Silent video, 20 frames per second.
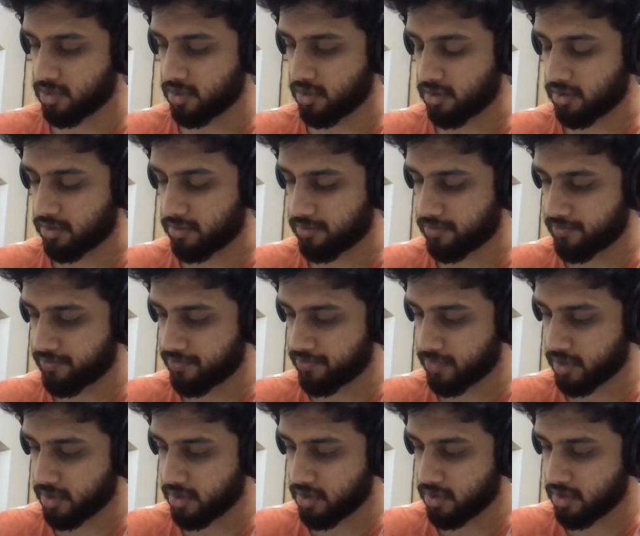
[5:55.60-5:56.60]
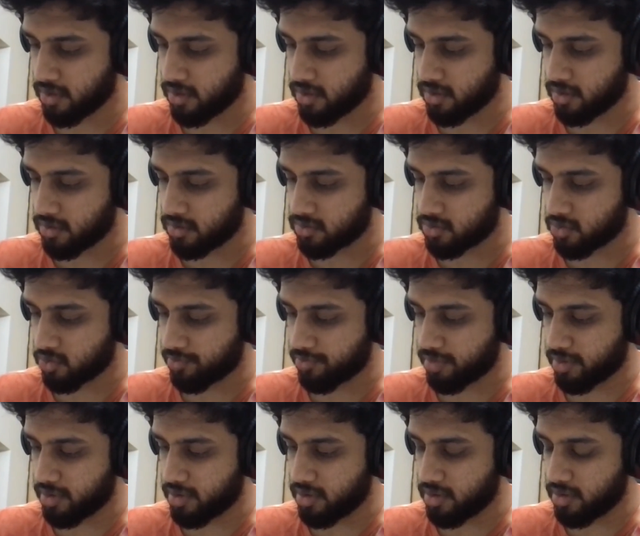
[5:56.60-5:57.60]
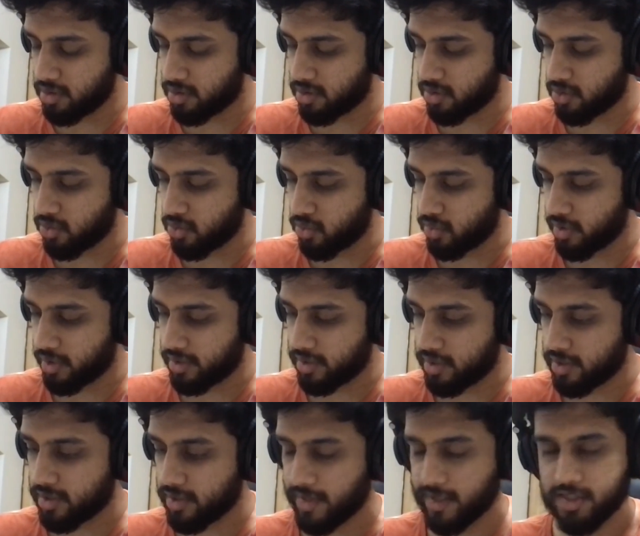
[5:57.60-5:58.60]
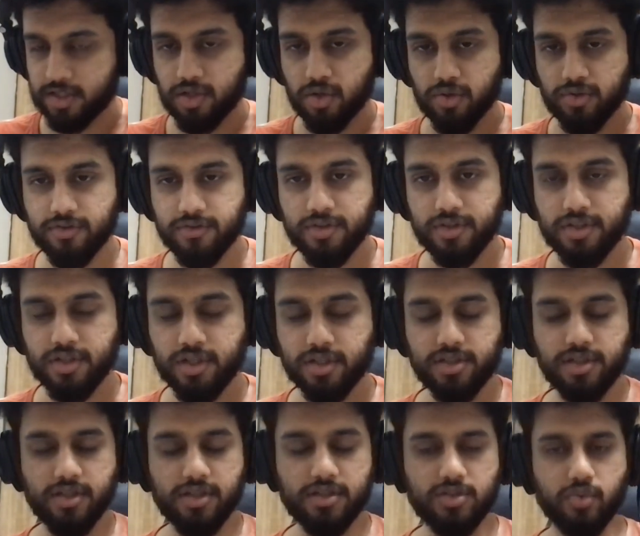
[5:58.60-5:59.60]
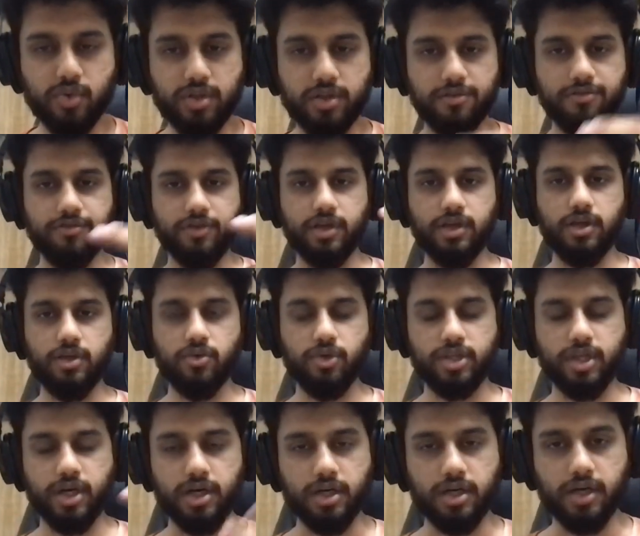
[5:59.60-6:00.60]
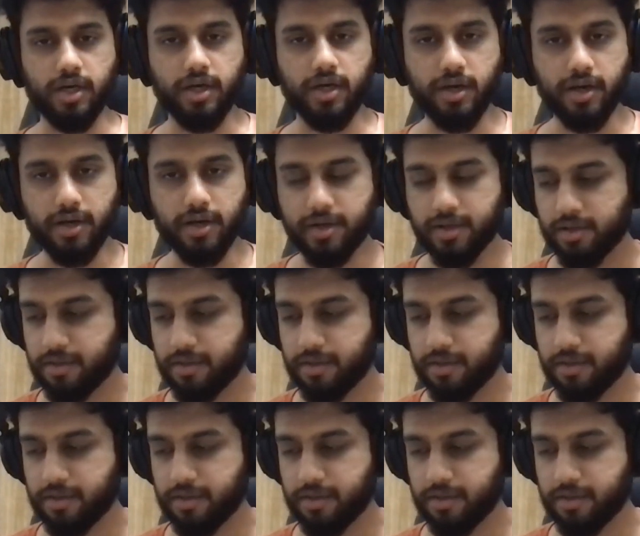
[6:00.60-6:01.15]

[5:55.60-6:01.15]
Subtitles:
Yeah. So P, Q, and then exclusive disjunction is with a V with an underline, right?